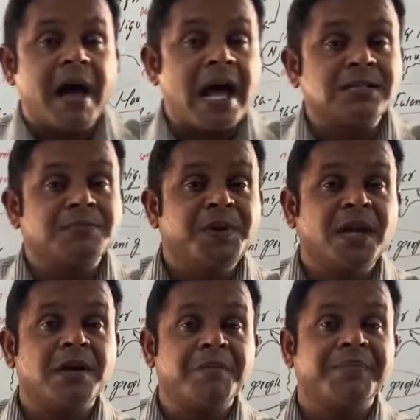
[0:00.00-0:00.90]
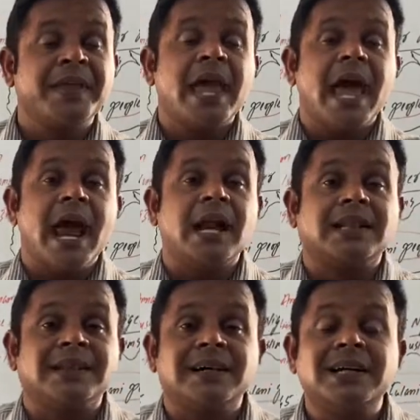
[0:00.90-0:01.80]
has become a
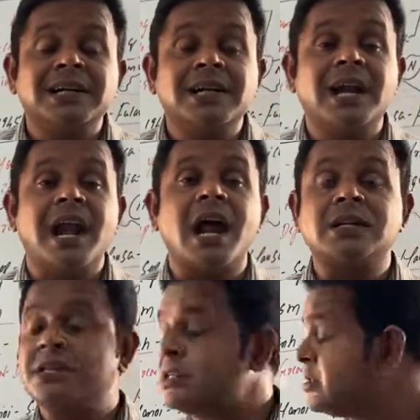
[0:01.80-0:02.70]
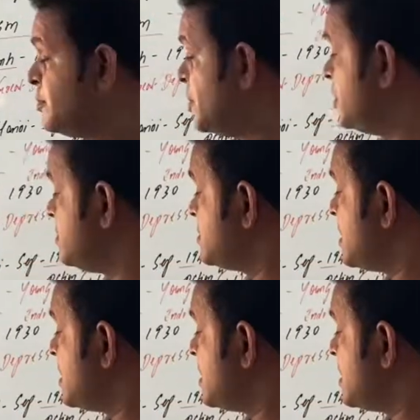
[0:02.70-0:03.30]
third largest producer